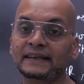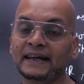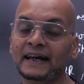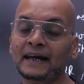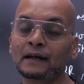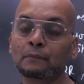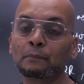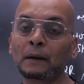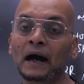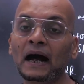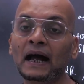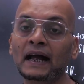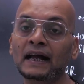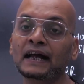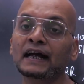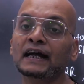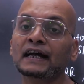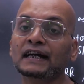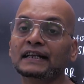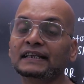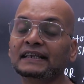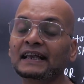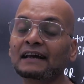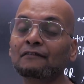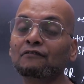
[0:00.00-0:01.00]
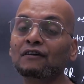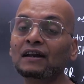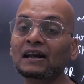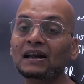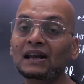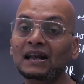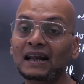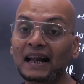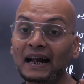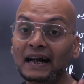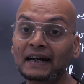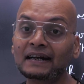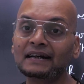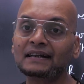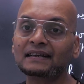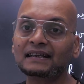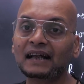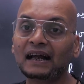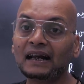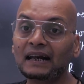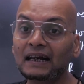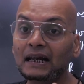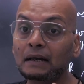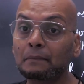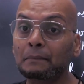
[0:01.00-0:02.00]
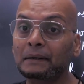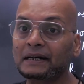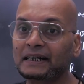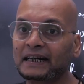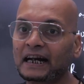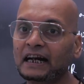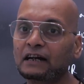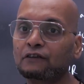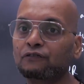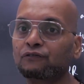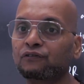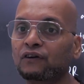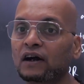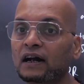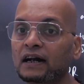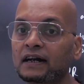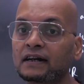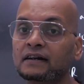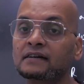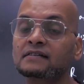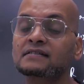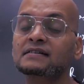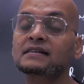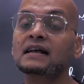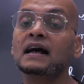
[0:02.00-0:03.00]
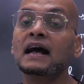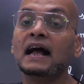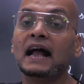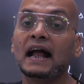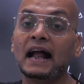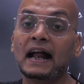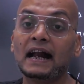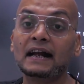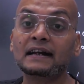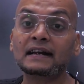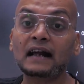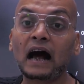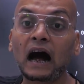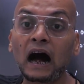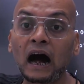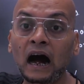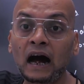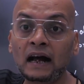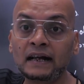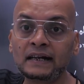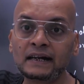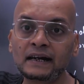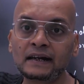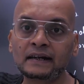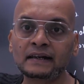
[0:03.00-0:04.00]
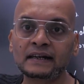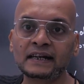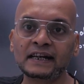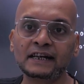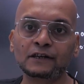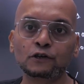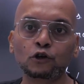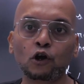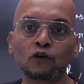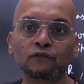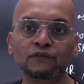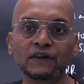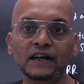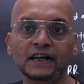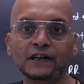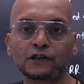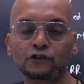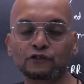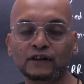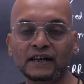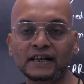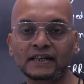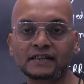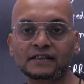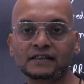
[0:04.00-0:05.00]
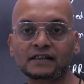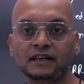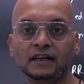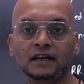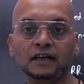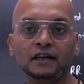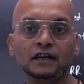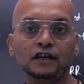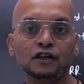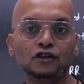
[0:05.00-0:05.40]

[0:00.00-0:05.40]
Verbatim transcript: Thereby, they will lend the limited funds at higher rate of interest.